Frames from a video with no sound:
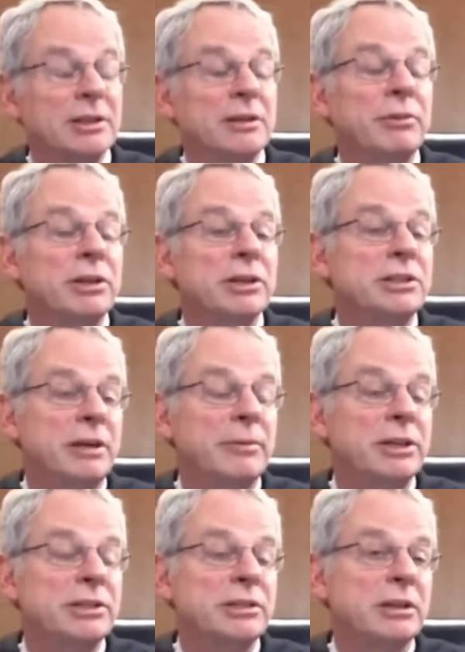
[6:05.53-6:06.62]
Ah, but
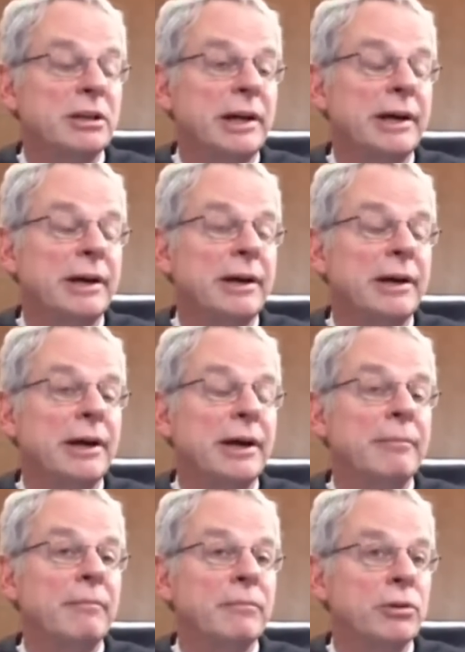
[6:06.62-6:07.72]
exhibits,
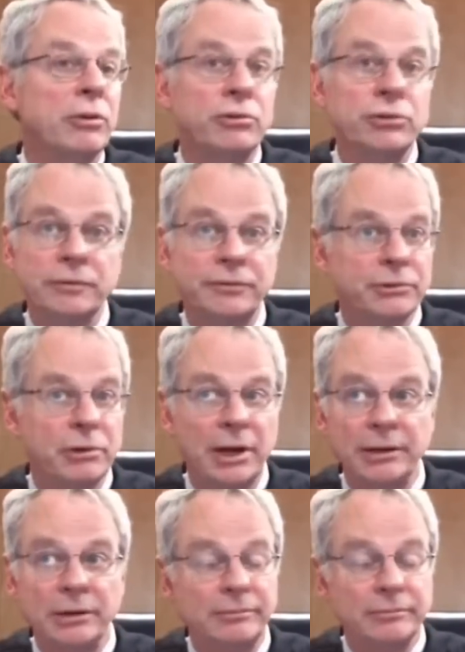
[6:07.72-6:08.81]
uh, um, you know, those are for
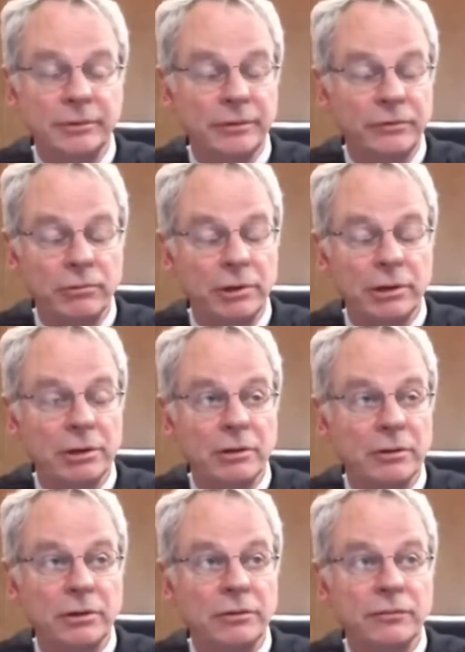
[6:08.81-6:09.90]
trial, if you want
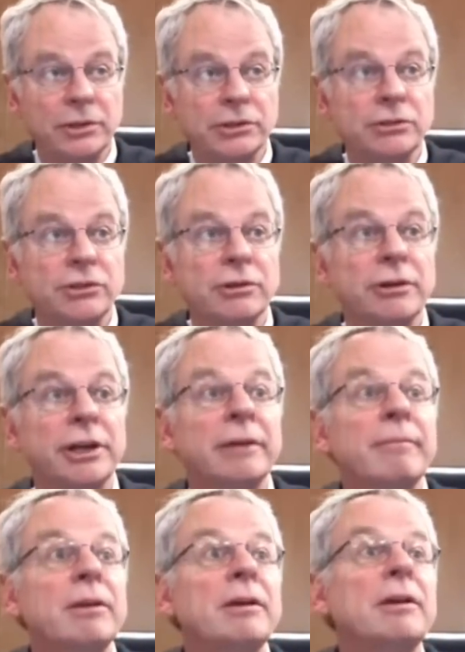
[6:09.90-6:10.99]
to convince the jury.
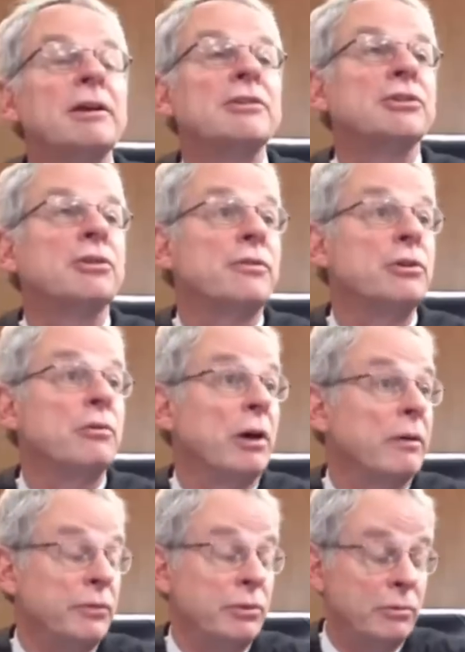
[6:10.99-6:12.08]
And so if you
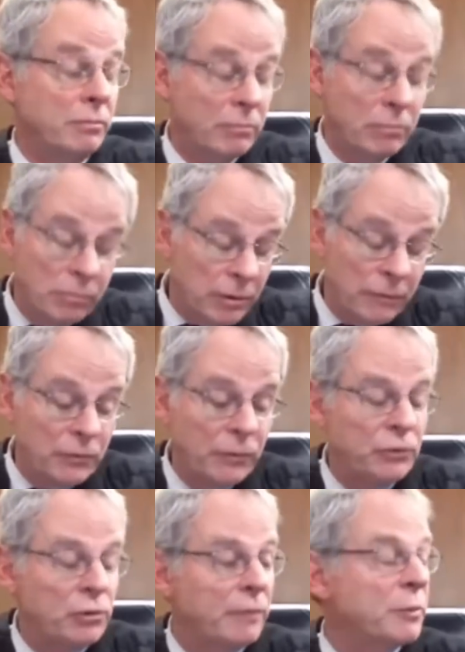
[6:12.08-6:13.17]
want, if you if,
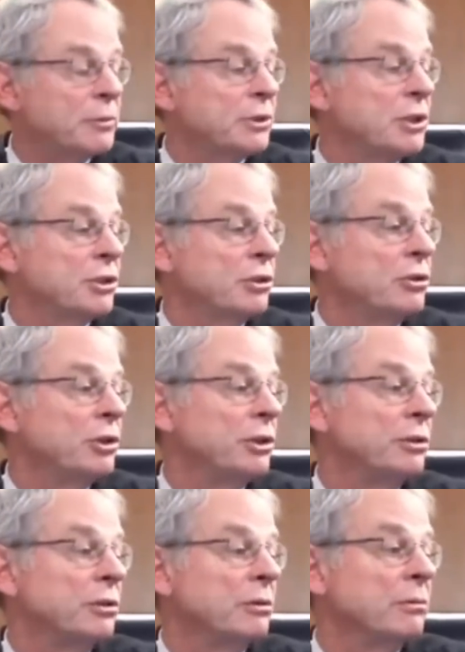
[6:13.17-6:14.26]
if you're of the position you
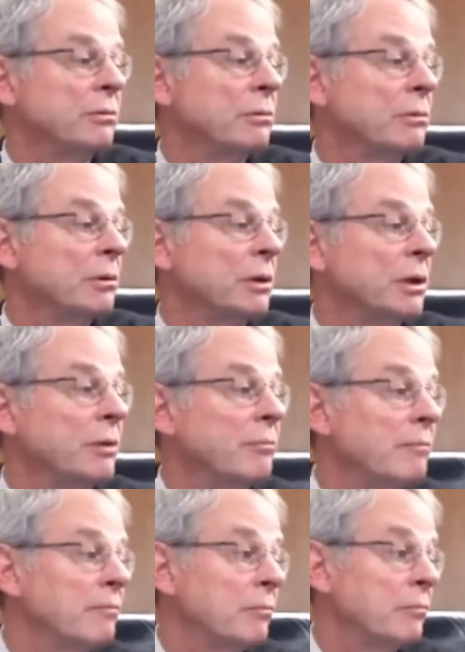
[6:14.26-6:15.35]
didn't,
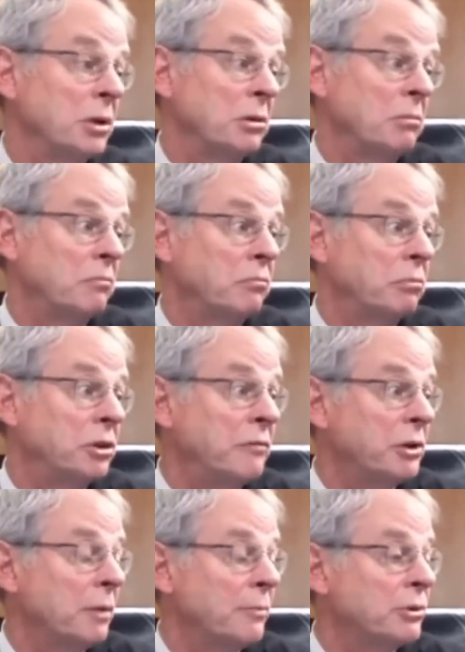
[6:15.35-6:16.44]
um, I mean, I'll give
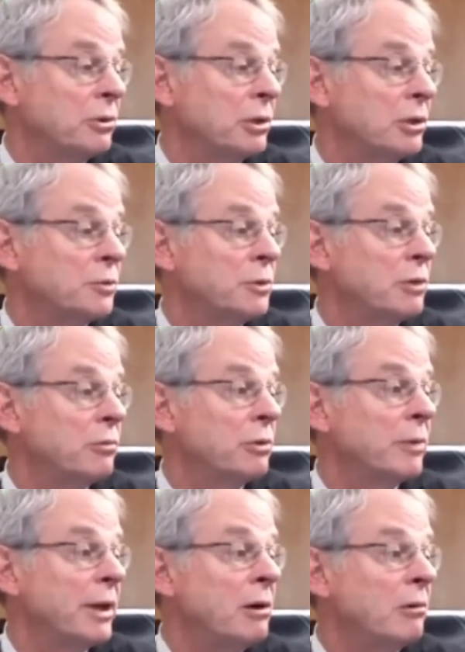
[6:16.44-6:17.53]
you an opportunity to speak with
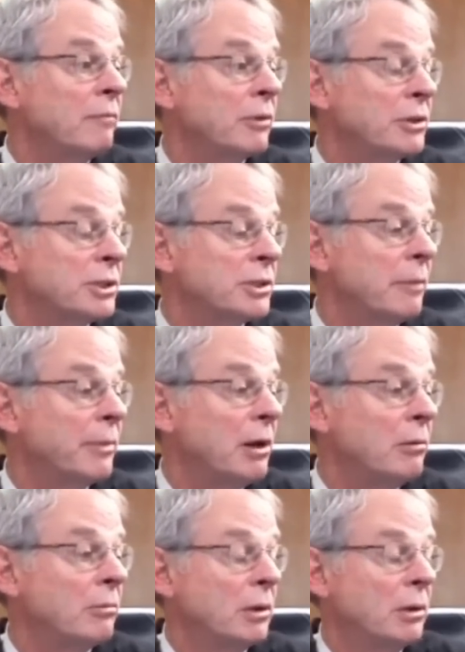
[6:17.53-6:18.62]
him now. You can step
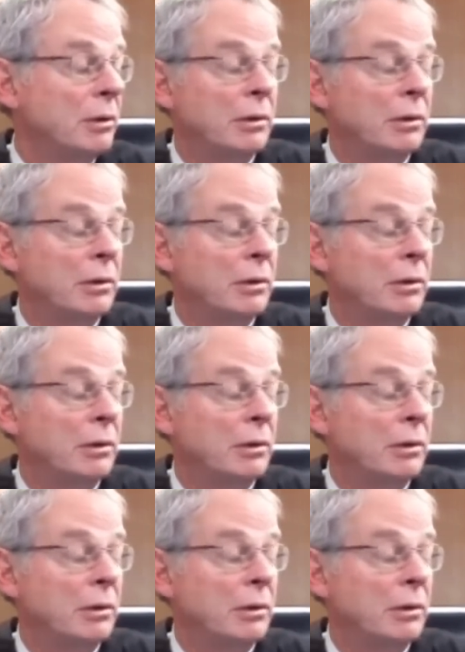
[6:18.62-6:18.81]
out,